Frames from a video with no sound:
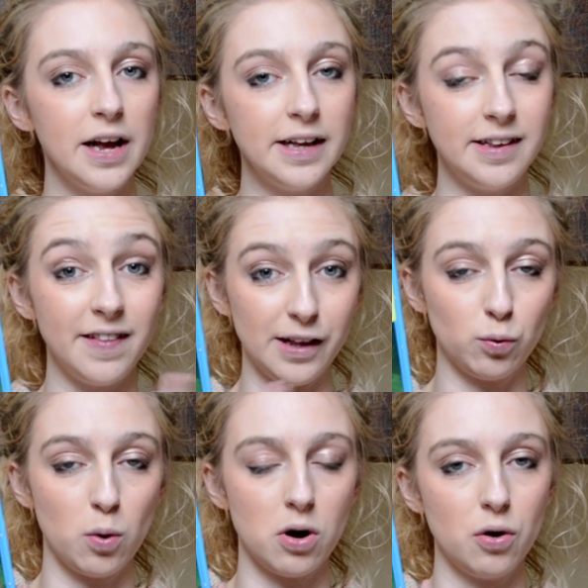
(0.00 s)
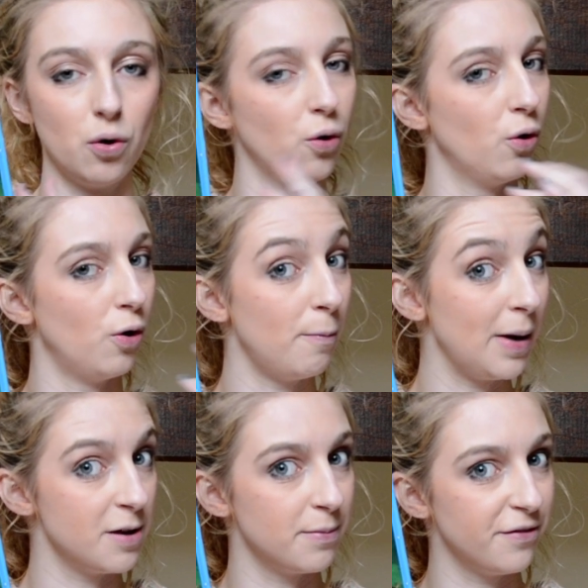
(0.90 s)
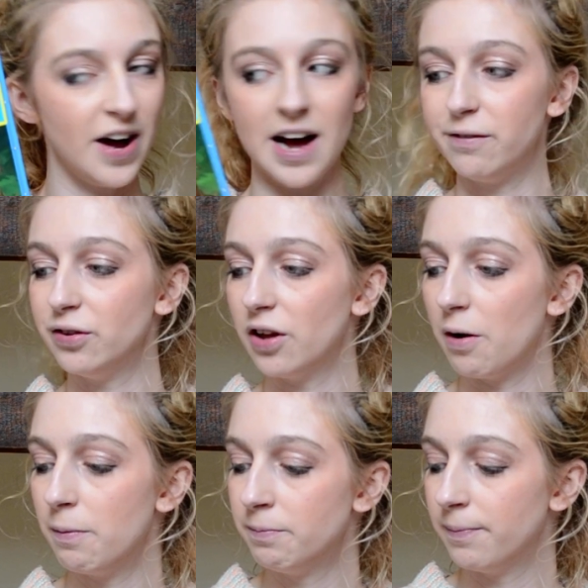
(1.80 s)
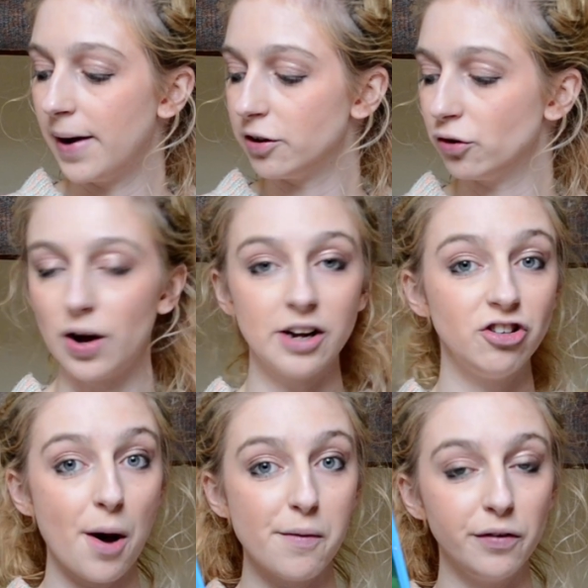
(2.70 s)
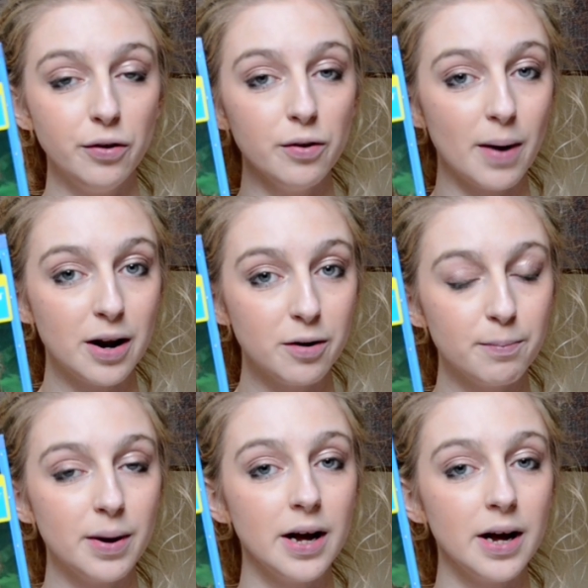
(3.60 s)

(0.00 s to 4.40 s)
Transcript: is it this one or my number five so I just thought I'd share with you that my number